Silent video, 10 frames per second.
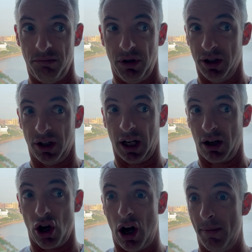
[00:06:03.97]
is like
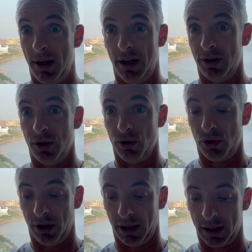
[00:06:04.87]
common and
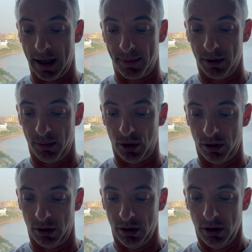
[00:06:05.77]
socially
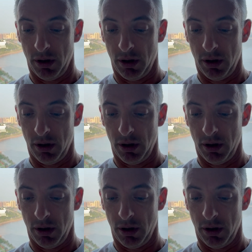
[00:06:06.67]
acceptable.